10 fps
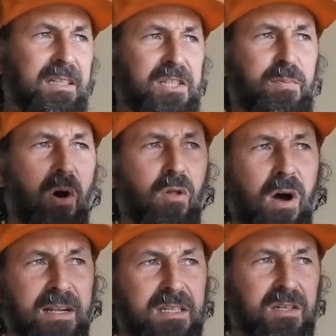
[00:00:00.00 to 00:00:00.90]

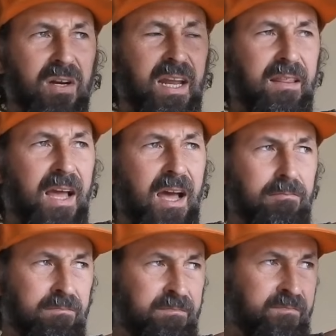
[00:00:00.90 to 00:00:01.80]
Spotlights, I get
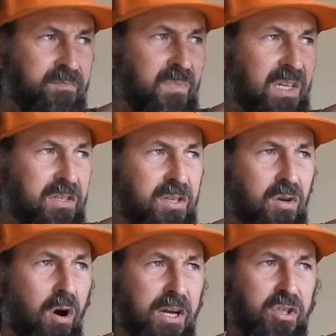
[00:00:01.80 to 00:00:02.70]
that.
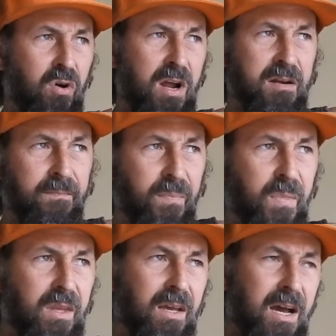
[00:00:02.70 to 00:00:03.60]
This eye shine.
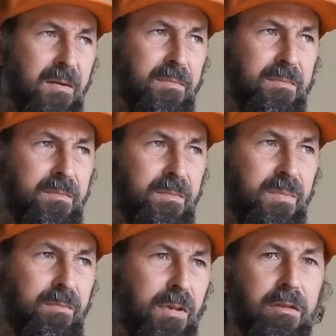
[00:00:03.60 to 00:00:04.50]

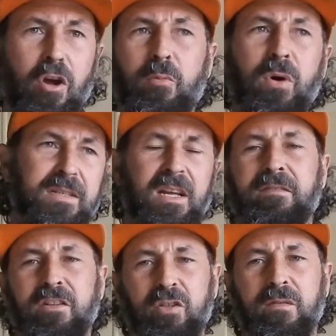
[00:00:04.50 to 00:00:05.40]
The thermal has
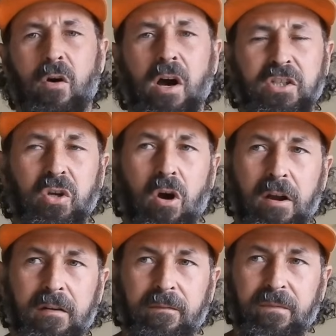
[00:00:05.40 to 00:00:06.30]
nothing to do with eye
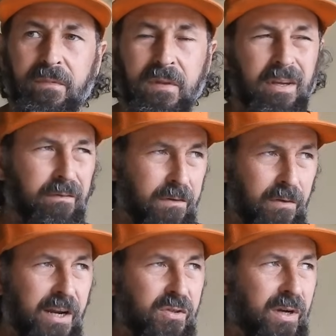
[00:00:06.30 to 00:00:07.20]
shine.
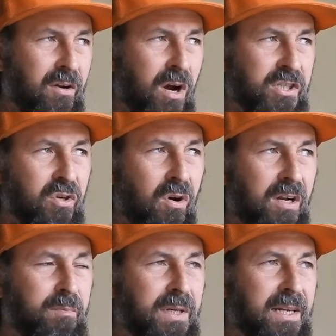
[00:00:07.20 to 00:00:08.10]
Infrared, you'll get eye
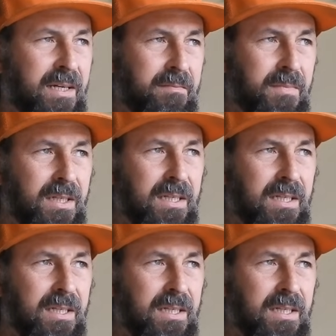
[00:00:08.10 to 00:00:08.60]
shine, but